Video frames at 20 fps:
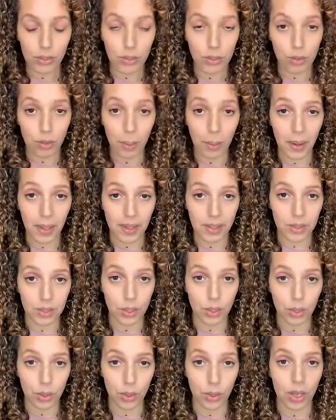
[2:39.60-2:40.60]
drop it
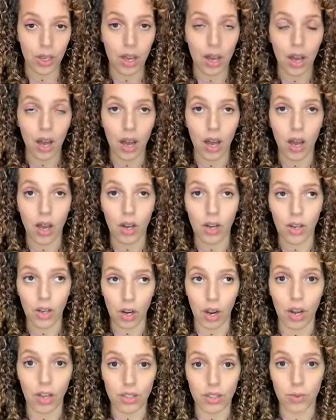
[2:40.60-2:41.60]
into a
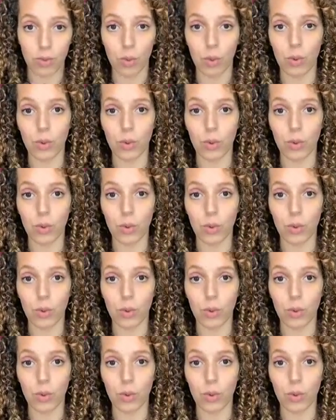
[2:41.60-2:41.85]
glass of